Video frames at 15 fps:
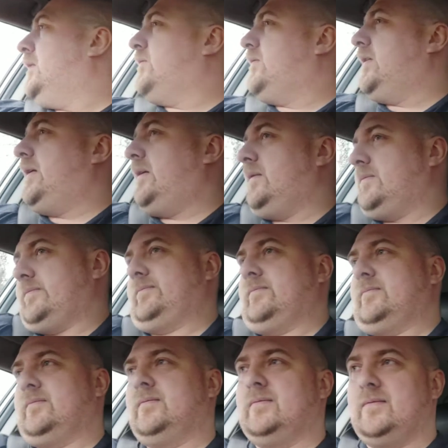of the
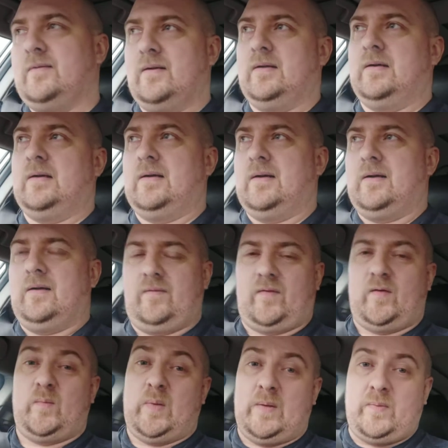
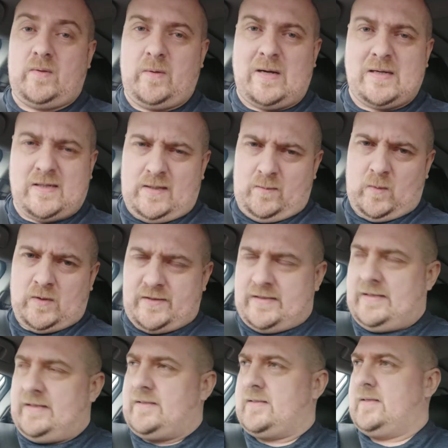few people who actually watch
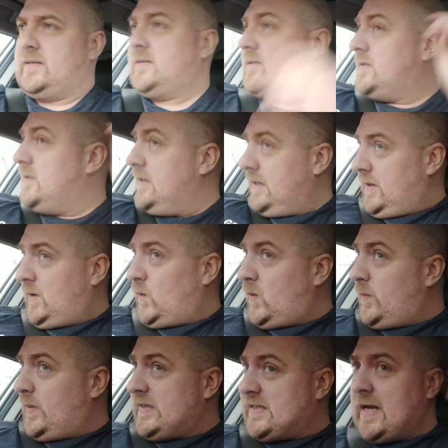these things, will
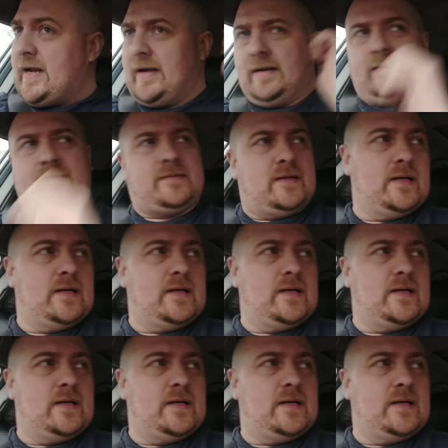be saying,